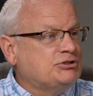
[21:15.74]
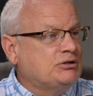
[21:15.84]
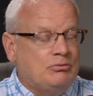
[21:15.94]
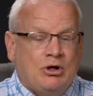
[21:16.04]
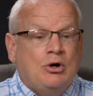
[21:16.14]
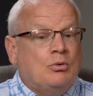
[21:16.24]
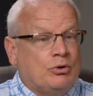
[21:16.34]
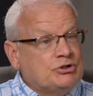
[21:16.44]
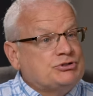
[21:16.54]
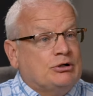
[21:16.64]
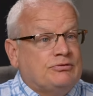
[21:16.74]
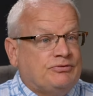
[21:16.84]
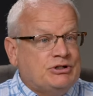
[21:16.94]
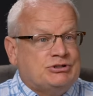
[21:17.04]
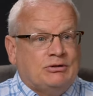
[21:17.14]
it. Mm-hmm. We're going to start to
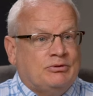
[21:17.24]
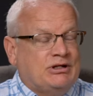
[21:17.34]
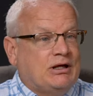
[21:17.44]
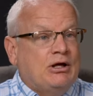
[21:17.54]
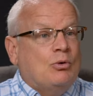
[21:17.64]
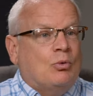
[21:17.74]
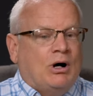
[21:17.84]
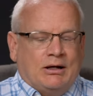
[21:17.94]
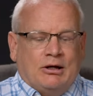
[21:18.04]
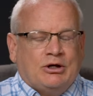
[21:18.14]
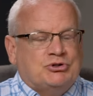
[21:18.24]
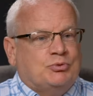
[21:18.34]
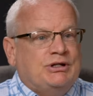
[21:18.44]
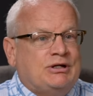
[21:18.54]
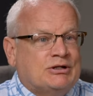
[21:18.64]
finish it. And he, why? Because when
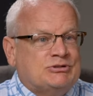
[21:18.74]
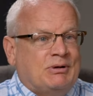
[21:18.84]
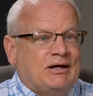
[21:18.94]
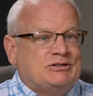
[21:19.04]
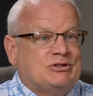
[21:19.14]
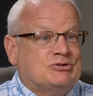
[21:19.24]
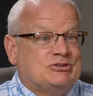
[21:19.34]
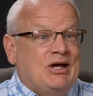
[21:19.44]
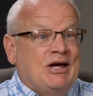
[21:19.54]
he comes back, she goes,